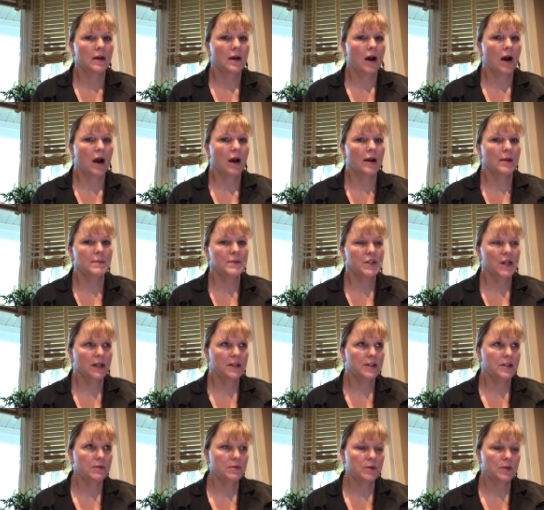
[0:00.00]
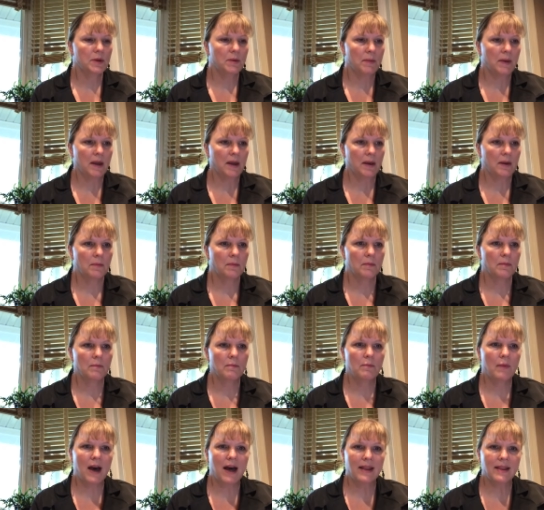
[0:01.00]
Our objectives will be,
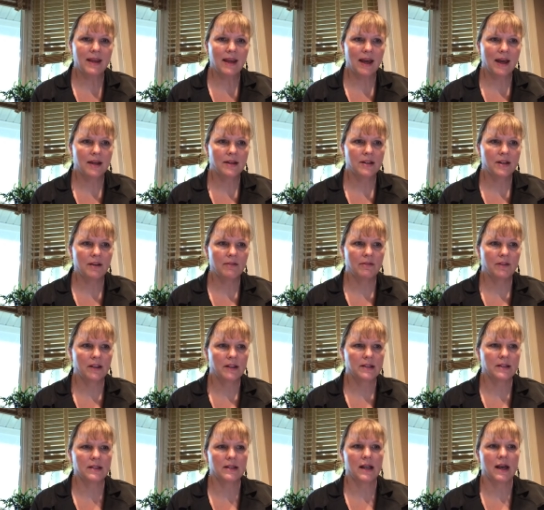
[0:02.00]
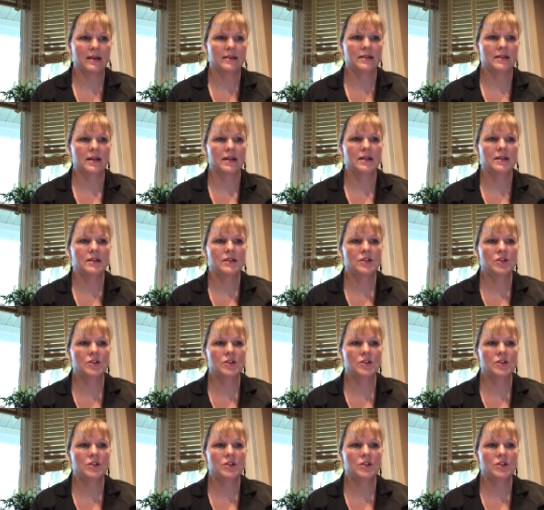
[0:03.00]
by the end of this lesson,